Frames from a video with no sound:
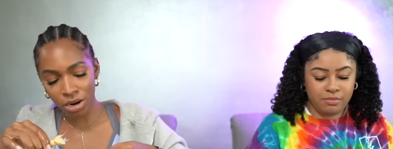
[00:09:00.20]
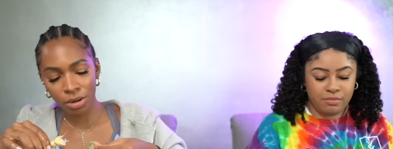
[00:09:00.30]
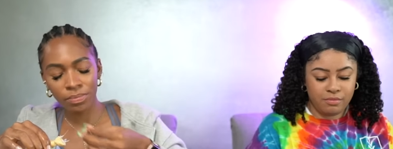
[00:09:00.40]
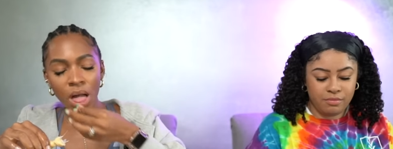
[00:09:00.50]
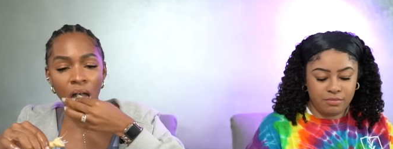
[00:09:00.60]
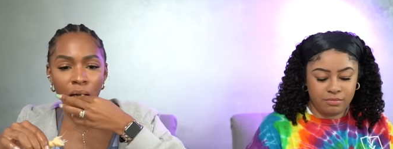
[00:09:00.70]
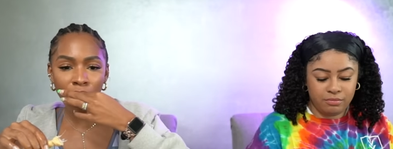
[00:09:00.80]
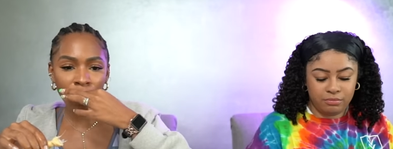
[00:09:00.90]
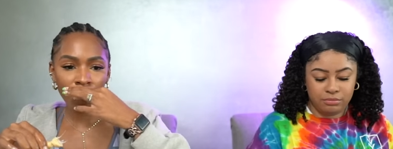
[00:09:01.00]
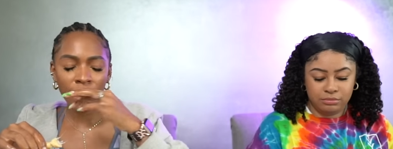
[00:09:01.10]
Speaker 1: um,
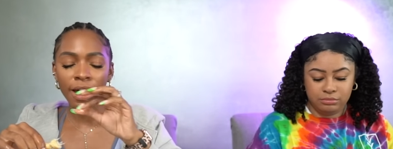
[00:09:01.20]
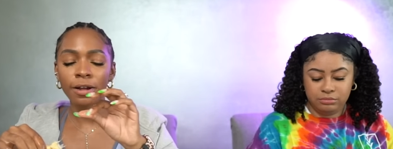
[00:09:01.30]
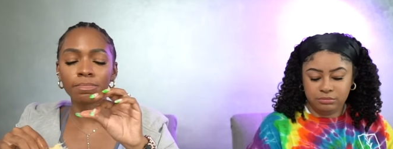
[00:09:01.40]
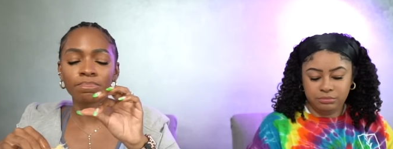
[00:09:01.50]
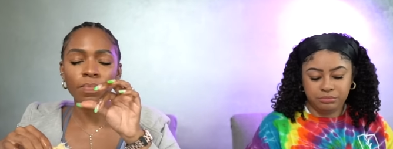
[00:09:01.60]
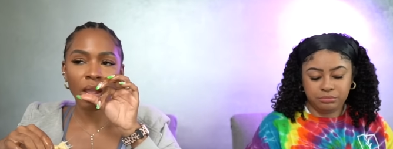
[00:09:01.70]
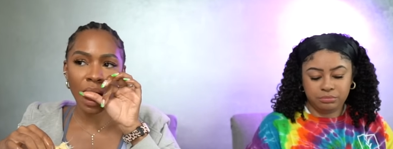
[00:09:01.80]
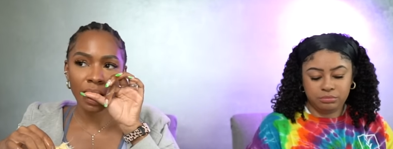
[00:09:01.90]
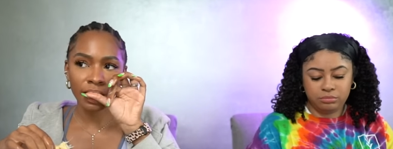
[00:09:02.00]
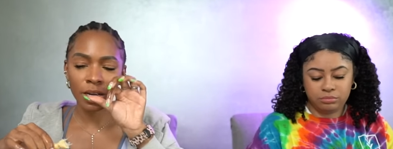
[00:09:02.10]
like
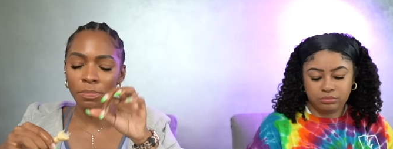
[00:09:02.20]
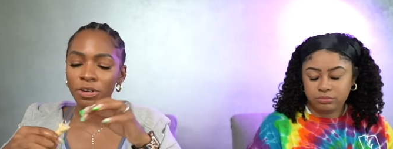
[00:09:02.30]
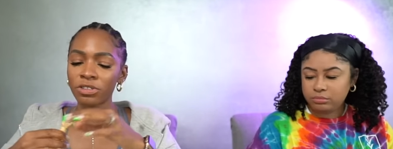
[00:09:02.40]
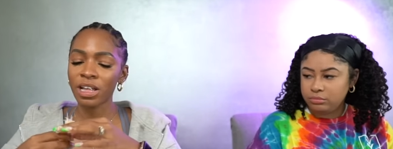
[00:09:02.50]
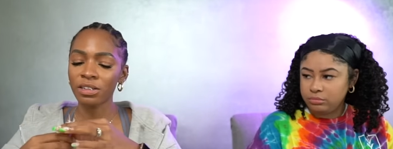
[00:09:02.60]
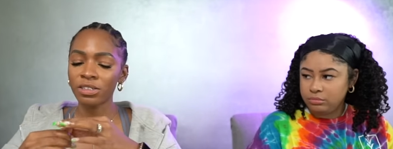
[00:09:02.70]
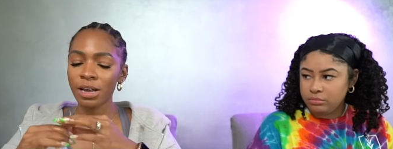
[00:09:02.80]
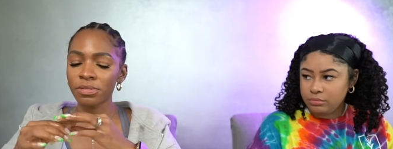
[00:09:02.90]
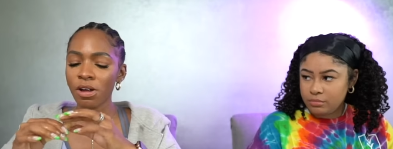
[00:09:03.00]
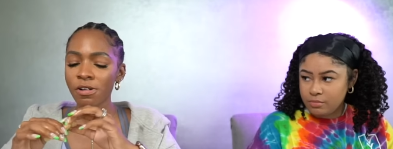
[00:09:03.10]
our personality
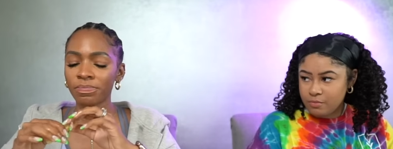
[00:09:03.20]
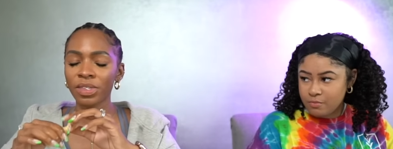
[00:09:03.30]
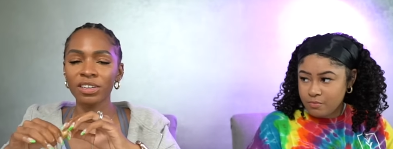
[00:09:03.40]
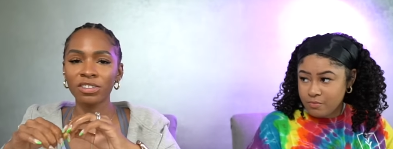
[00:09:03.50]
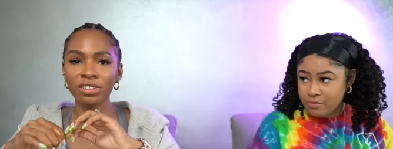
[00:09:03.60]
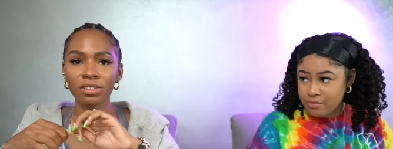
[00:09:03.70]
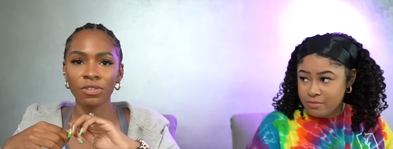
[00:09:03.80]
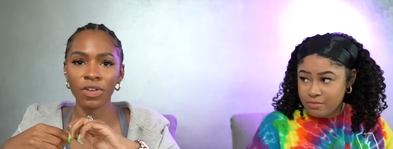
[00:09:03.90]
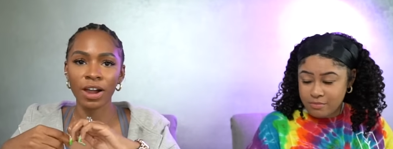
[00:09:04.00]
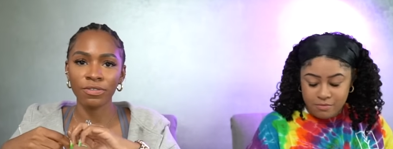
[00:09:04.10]
types are. Llexis
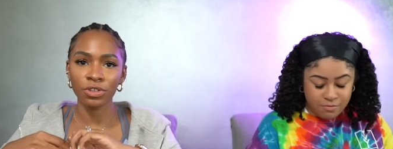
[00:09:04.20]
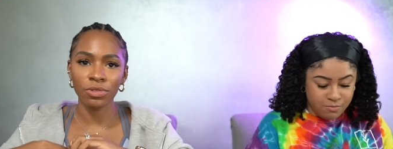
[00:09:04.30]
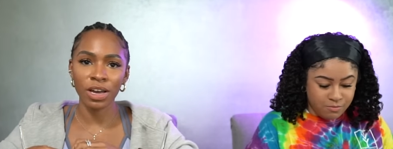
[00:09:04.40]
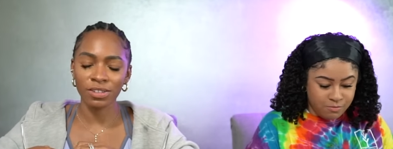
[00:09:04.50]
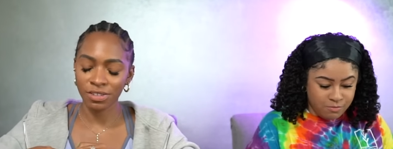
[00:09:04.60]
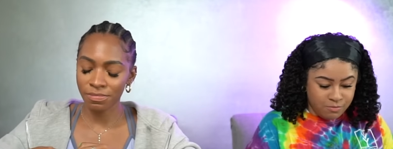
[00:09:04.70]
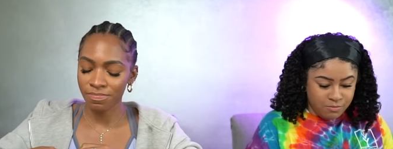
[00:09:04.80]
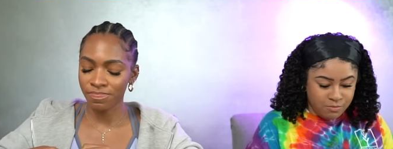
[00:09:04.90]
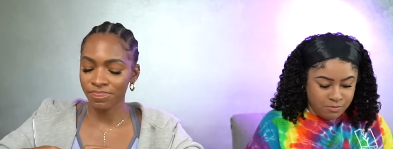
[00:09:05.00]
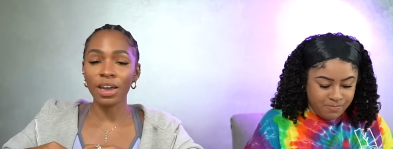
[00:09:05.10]
is a five two guys
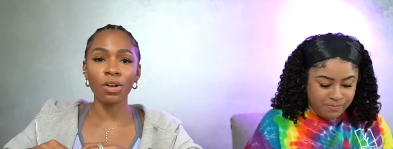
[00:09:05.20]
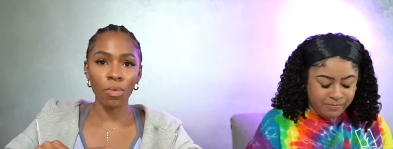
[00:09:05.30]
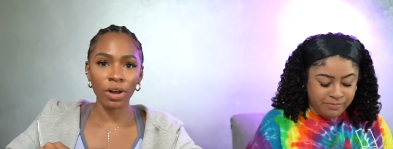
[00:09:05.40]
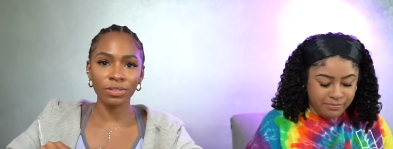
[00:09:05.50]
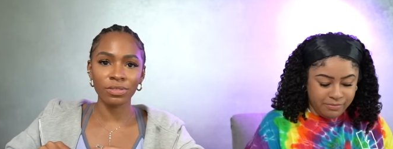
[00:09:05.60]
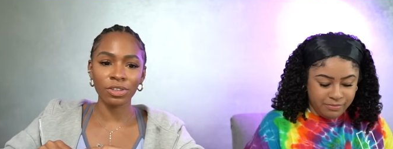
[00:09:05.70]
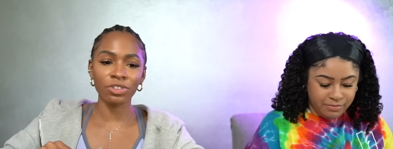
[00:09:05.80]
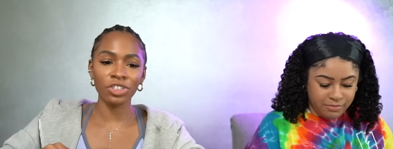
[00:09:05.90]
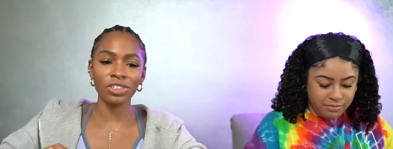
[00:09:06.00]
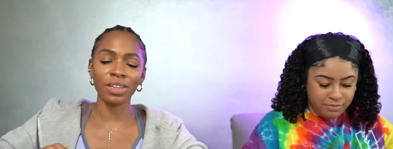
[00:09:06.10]
and a one,
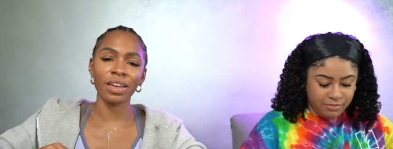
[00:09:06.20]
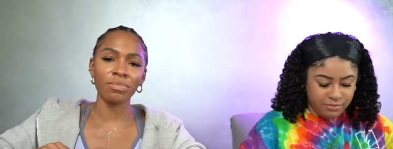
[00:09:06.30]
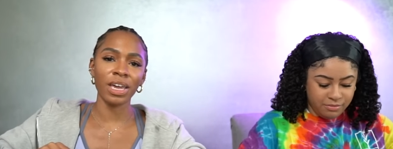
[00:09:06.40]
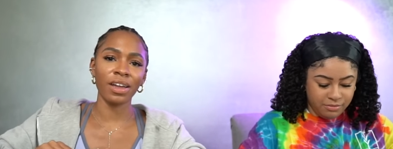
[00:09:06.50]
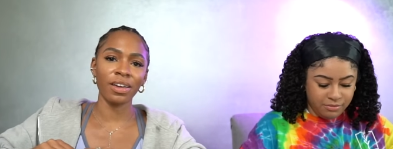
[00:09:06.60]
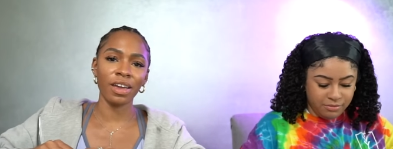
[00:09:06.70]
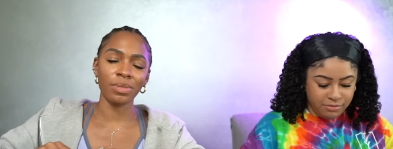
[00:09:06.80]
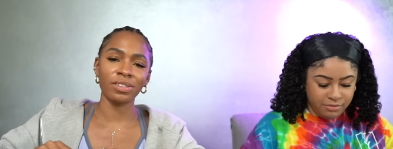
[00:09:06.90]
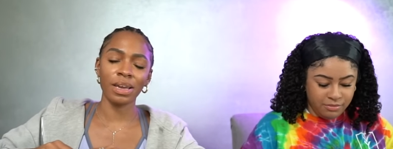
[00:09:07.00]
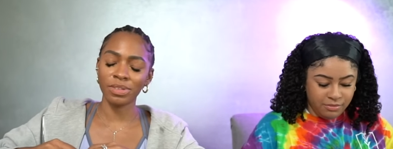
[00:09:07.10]
so she's like me and Cam
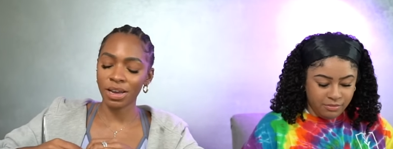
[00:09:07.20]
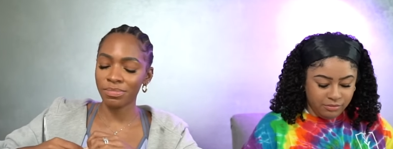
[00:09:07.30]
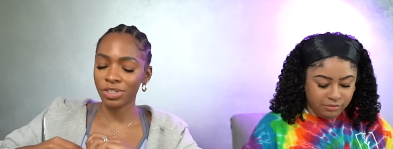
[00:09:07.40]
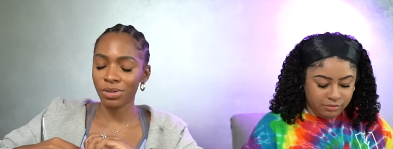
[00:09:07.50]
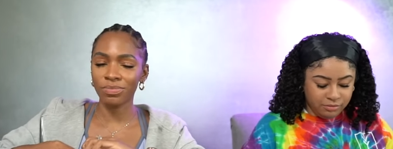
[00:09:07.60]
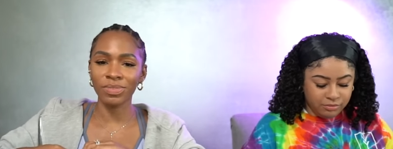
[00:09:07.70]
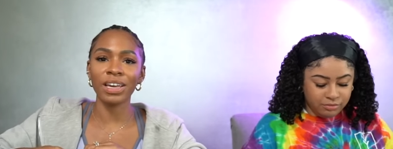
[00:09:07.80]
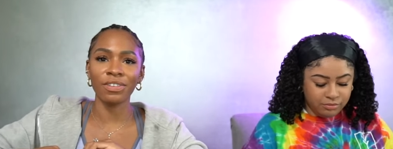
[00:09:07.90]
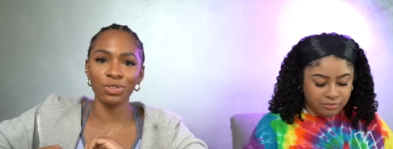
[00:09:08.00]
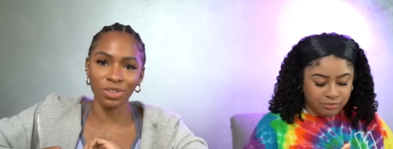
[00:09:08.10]
at the same time. So
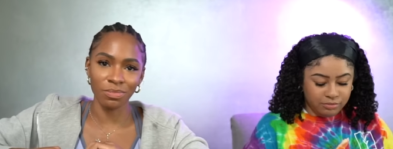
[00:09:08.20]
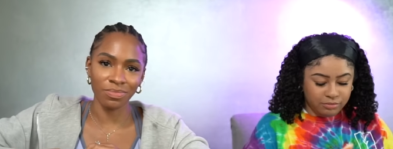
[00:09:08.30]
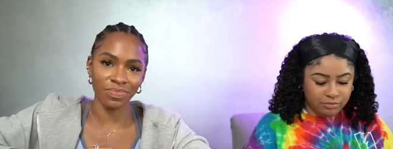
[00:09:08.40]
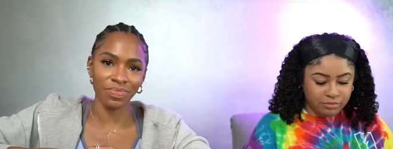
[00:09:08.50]
that gives you some